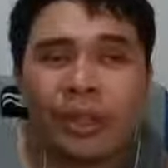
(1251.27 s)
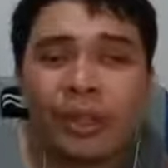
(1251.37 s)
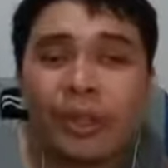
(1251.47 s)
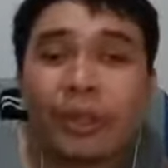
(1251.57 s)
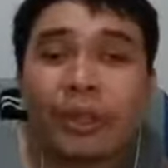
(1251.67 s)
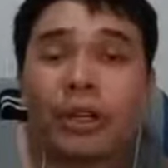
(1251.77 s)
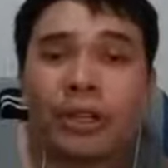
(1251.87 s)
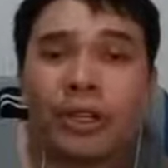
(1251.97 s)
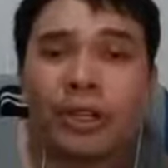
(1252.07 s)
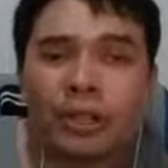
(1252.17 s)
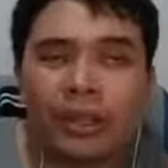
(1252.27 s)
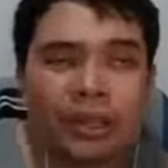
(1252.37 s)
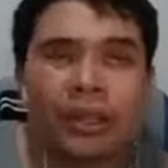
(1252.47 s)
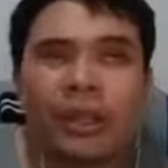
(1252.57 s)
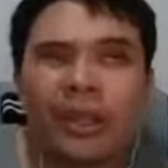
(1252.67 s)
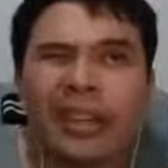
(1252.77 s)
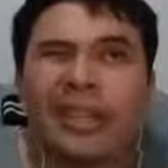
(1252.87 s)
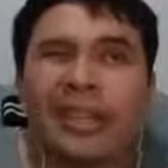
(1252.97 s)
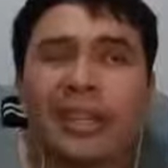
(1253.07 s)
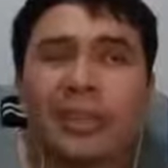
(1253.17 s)
you're all good.
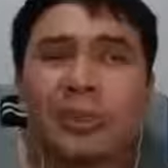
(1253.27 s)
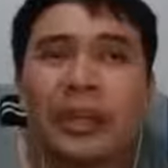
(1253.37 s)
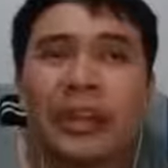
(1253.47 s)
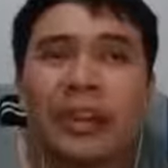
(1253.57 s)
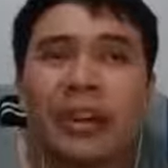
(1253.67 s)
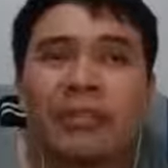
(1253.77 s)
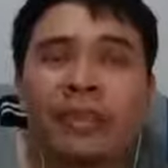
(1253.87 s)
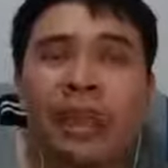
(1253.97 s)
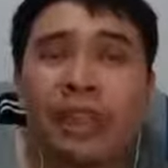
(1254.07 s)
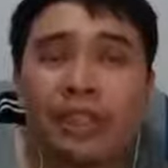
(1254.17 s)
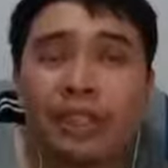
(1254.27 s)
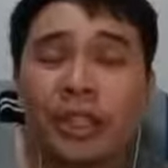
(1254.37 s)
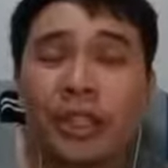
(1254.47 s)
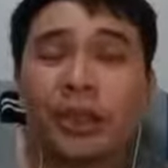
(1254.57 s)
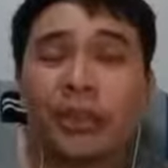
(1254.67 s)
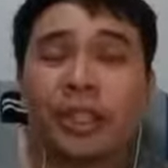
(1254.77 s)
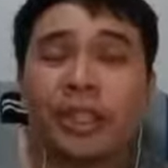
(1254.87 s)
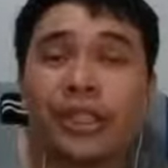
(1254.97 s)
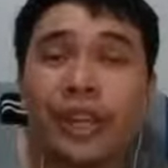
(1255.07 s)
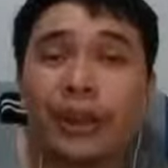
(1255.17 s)
And then we have AHT, which
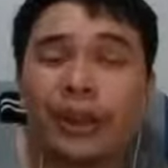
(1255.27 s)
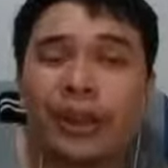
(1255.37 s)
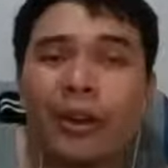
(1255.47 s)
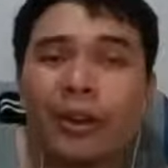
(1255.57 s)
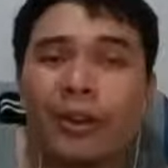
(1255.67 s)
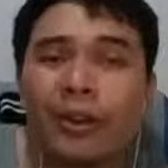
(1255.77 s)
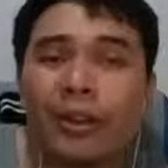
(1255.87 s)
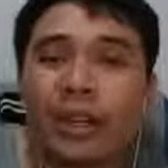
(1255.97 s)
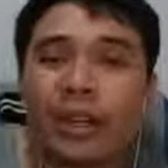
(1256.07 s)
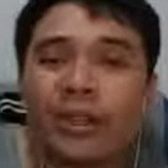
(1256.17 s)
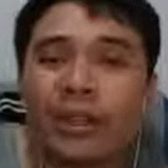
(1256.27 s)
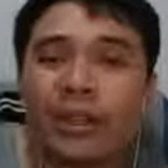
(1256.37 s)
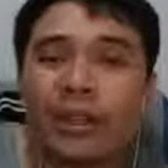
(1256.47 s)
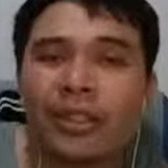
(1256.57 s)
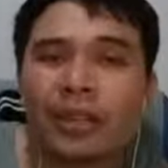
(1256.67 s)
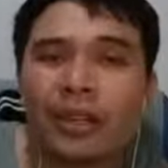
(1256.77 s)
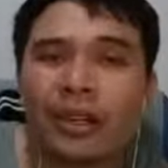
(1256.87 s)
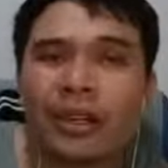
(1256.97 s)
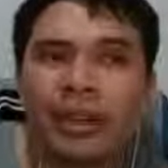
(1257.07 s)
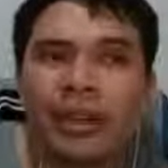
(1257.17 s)
is how long you talk to a
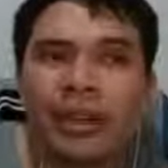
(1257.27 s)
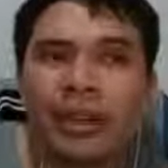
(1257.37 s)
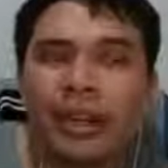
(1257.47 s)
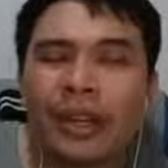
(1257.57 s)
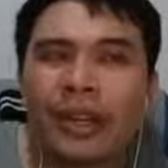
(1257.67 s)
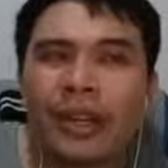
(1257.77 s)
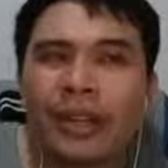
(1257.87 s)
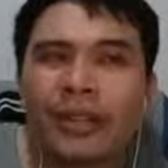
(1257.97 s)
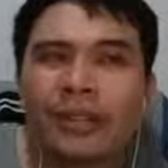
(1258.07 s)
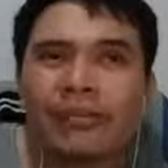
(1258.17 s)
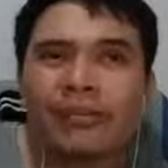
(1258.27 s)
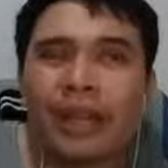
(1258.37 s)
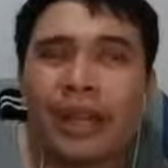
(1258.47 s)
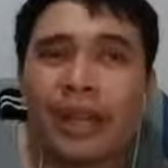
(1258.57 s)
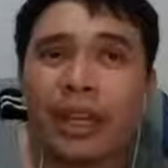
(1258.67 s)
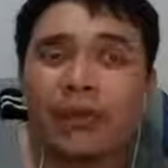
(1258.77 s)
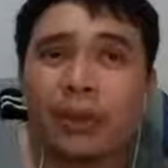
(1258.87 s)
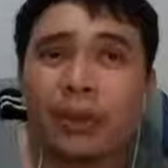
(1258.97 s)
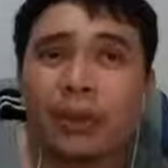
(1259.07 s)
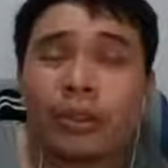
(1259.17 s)
customer. And like if
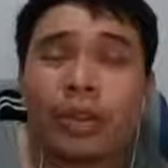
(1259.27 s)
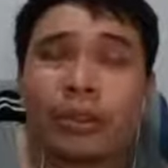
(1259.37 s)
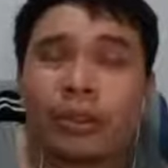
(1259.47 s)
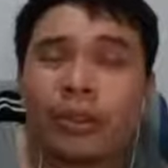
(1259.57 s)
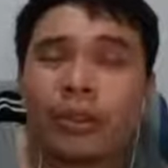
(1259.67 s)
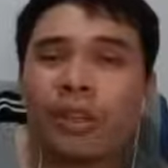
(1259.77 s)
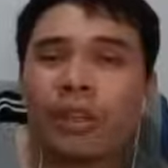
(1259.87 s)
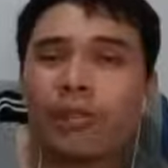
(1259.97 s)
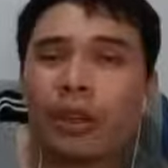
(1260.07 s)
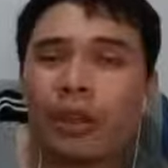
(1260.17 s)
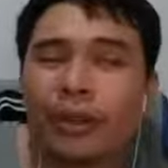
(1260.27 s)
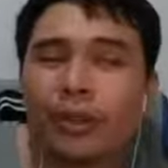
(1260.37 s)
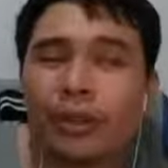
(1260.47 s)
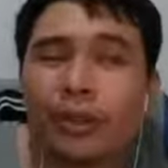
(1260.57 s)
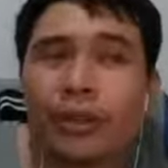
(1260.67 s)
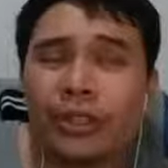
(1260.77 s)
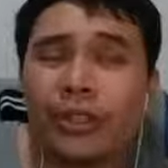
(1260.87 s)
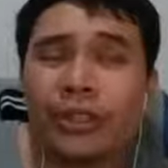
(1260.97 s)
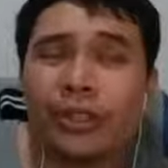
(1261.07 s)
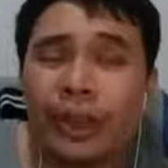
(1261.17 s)
you talk to the customer
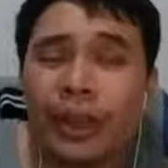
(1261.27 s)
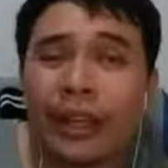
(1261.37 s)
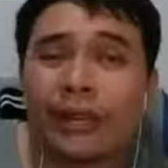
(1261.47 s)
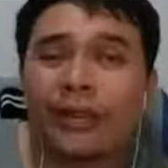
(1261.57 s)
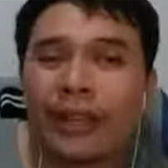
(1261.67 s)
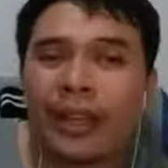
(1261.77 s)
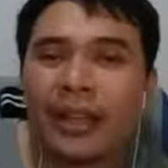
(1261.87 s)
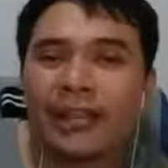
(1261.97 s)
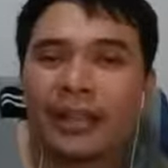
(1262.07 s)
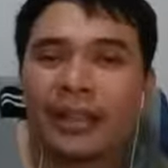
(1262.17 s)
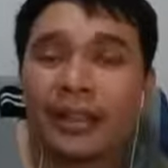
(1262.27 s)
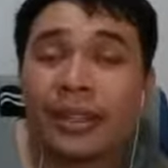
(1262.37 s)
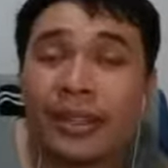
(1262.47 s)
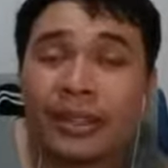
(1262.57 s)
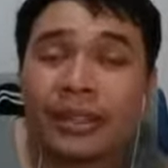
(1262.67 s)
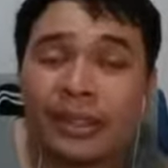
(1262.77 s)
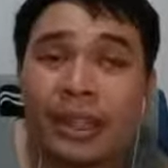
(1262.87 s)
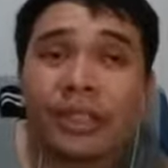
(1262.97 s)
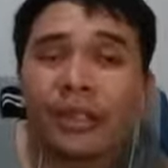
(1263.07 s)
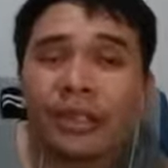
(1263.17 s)
just enough time, then
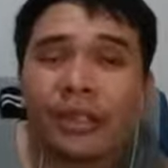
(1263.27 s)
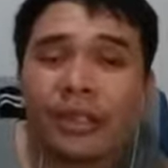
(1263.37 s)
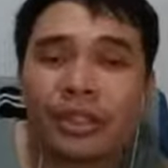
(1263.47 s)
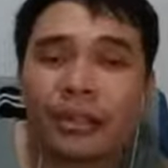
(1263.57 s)
that's